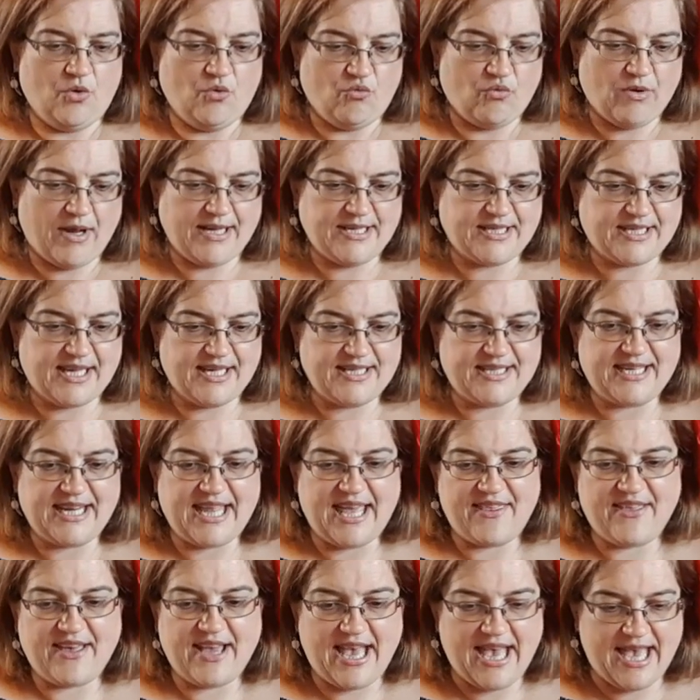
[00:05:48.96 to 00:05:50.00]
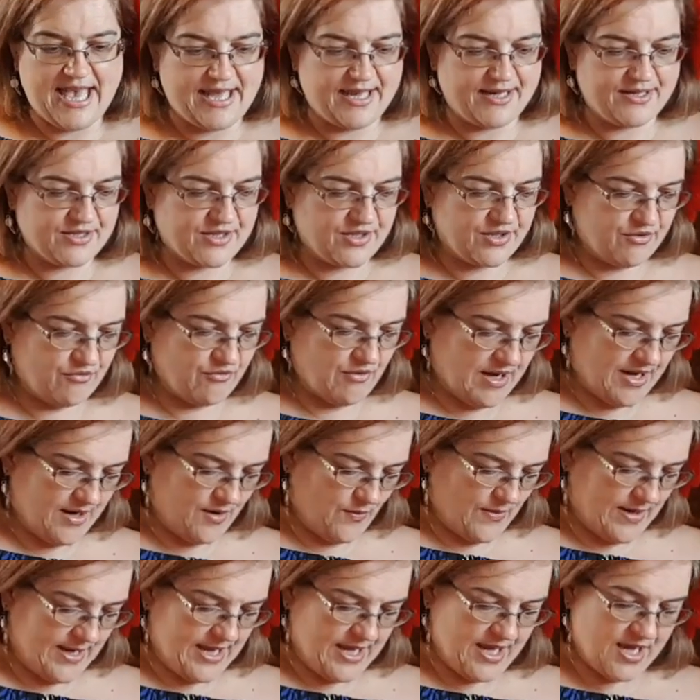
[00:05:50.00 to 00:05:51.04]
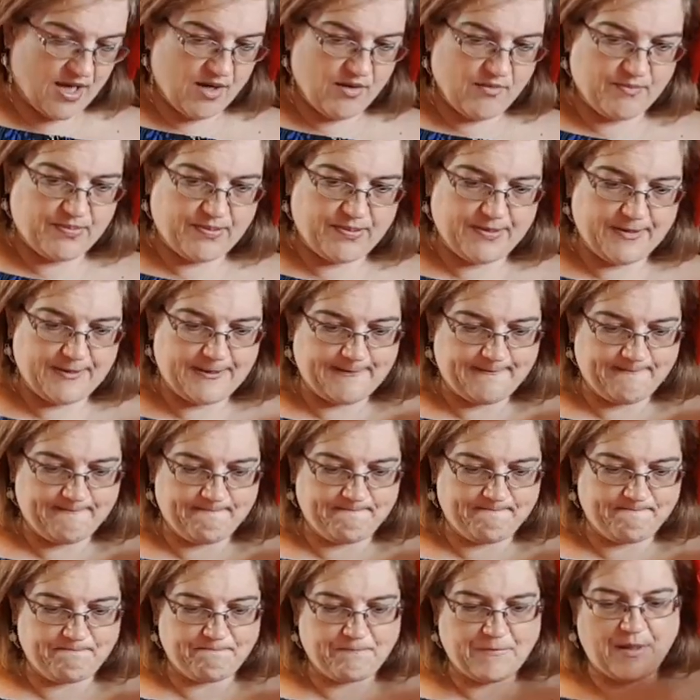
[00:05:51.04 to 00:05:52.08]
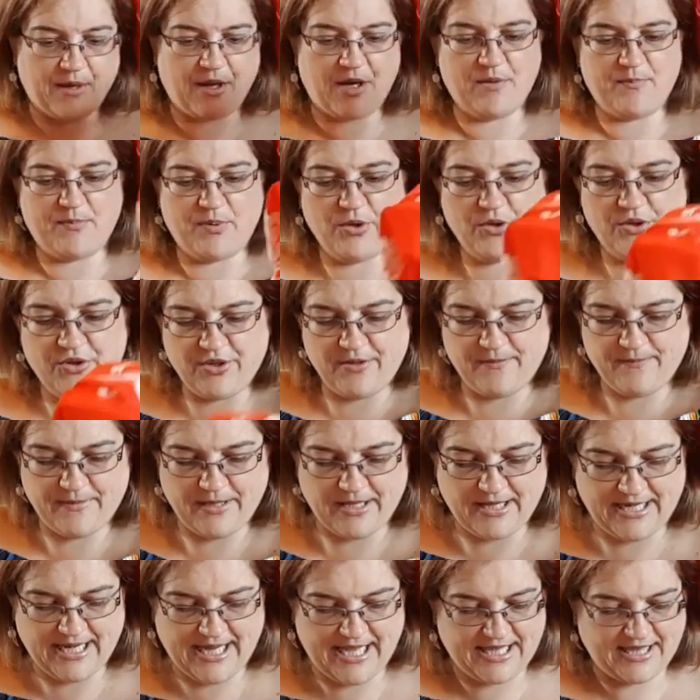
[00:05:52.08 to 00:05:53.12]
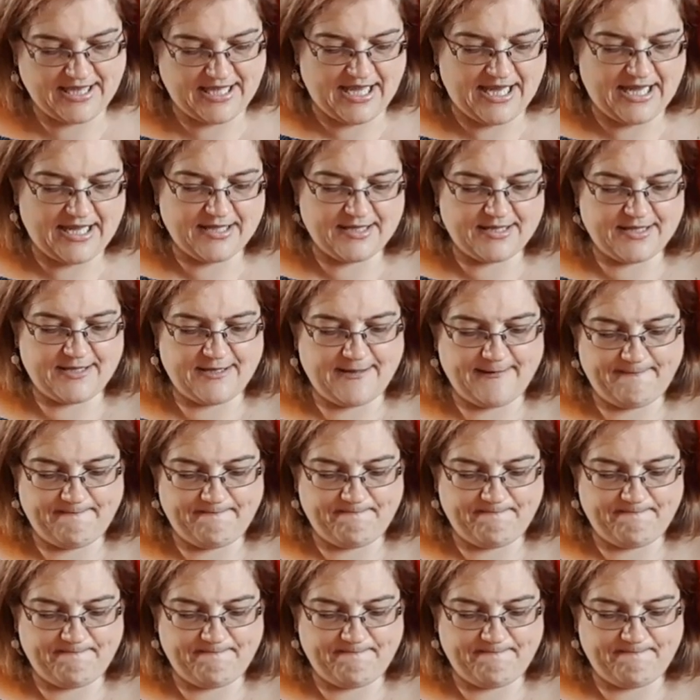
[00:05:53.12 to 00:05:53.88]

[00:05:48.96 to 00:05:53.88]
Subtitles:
Right sides together and the right way up. I'm going to put them like that.